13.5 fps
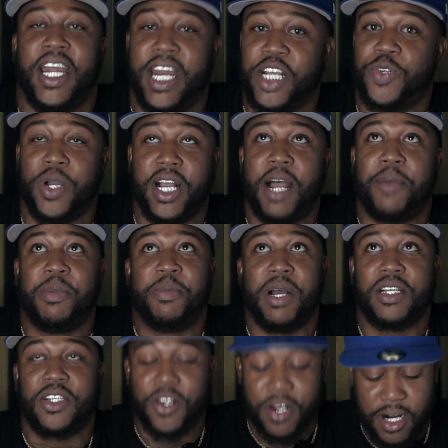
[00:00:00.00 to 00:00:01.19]
That's, that's crazy. What got me
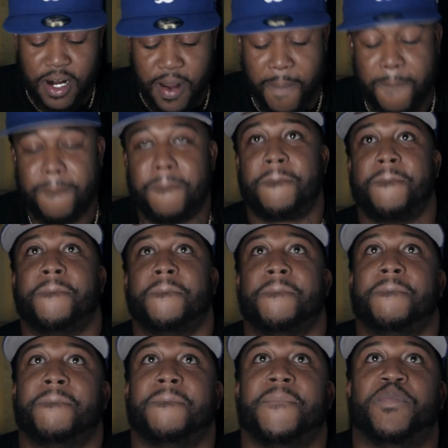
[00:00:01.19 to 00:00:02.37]
my start. What school? What school
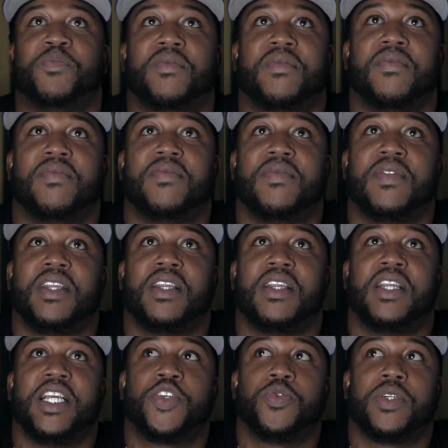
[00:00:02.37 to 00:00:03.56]
is this? If you don't mind me
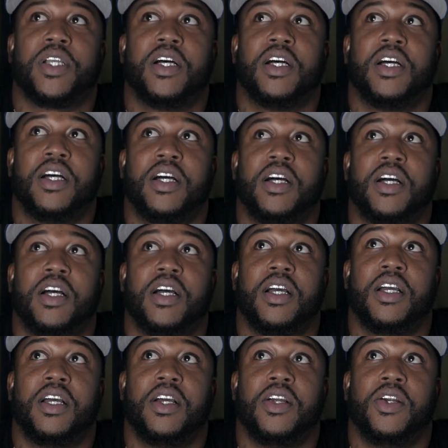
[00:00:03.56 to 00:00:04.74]
asking. This was
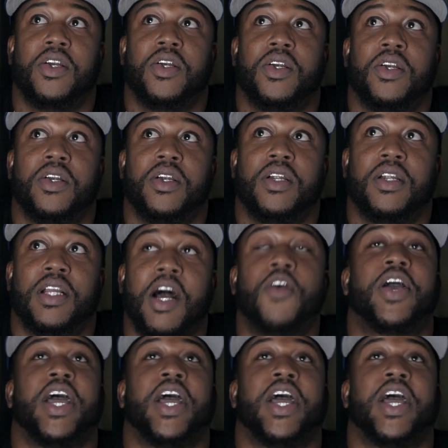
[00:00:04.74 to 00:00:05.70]
uh,